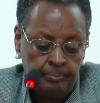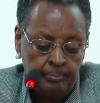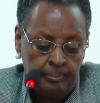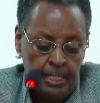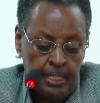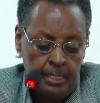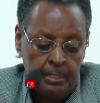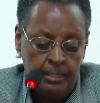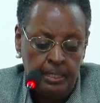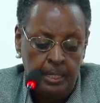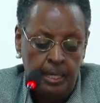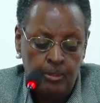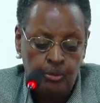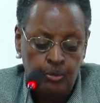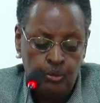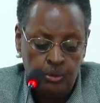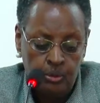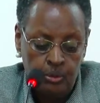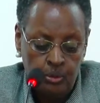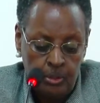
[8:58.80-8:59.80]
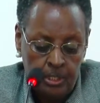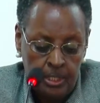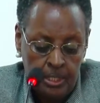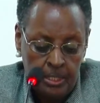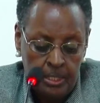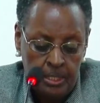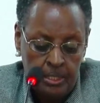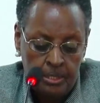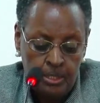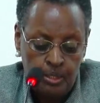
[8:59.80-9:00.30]
Then there are
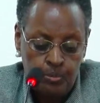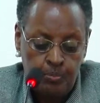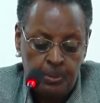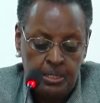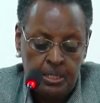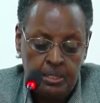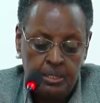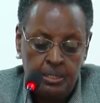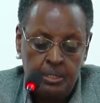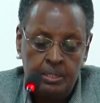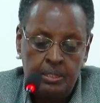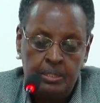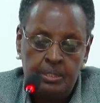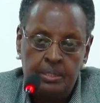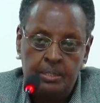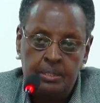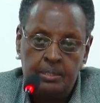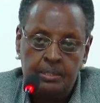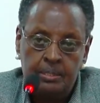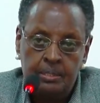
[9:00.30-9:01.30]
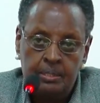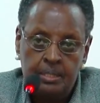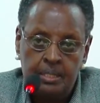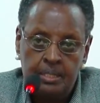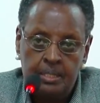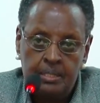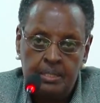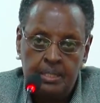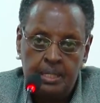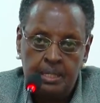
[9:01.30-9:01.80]
unique expenses
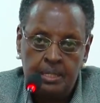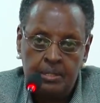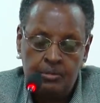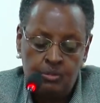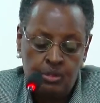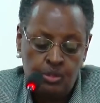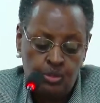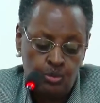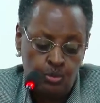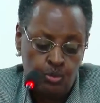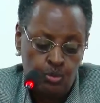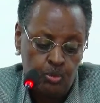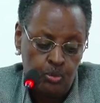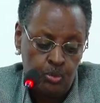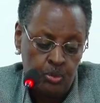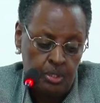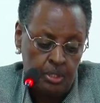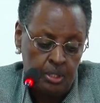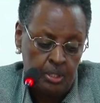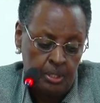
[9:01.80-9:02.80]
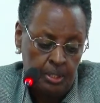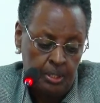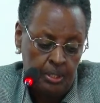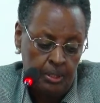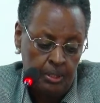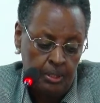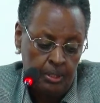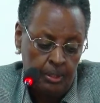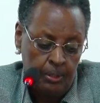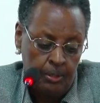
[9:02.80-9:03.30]
in secondary schools
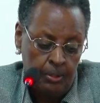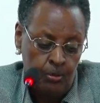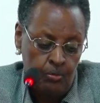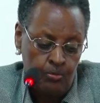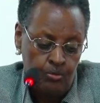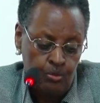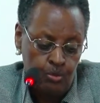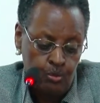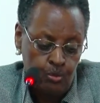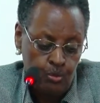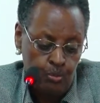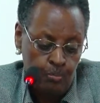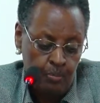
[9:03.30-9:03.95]
of school